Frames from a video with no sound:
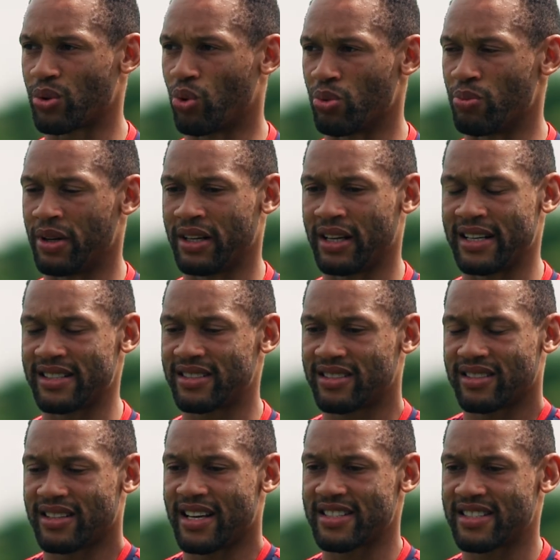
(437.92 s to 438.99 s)
tournament and
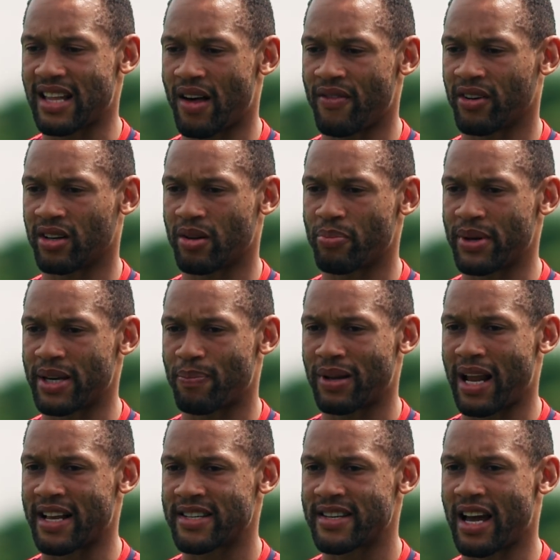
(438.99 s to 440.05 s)
it's, it's never going to be
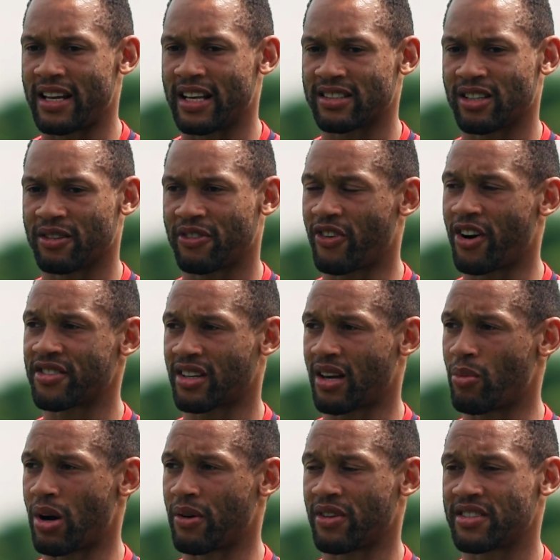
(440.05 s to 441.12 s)
plain sailing. So for us to
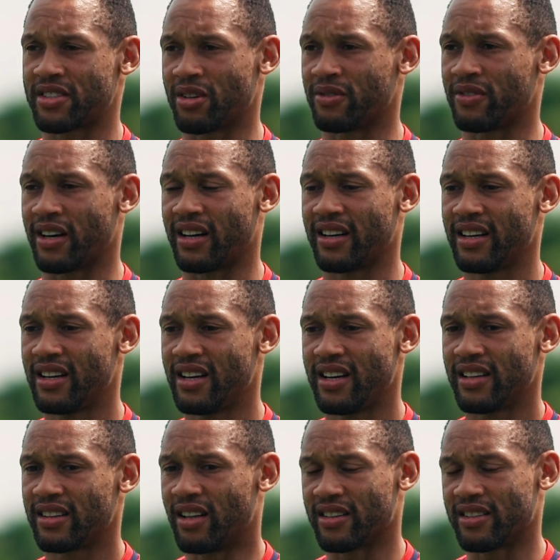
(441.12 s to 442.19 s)
come away with the silver,
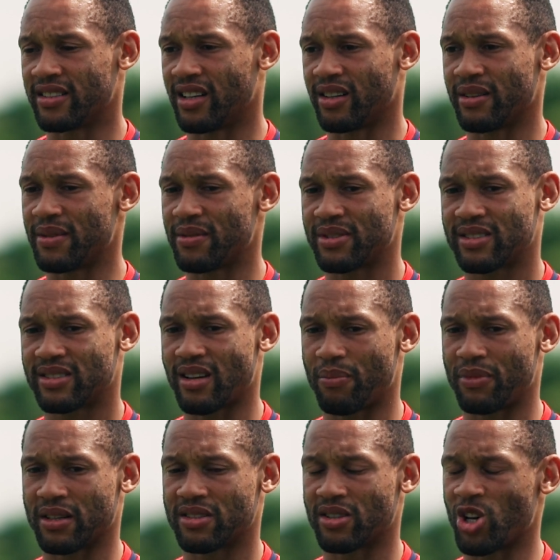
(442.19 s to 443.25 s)
like, you know, it was
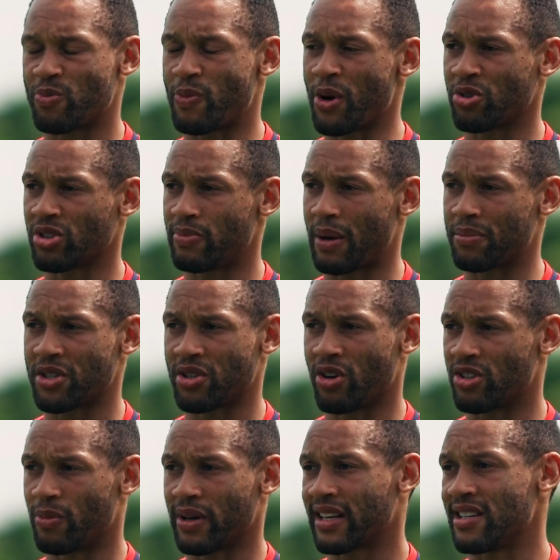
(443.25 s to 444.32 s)
something so special to be able to
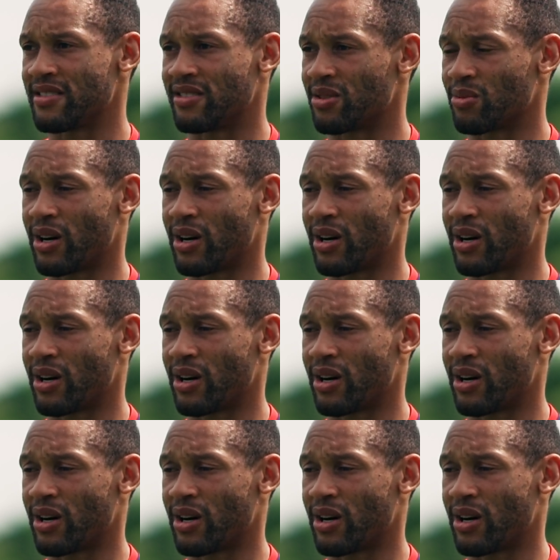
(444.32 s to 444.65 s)
show it to my kids as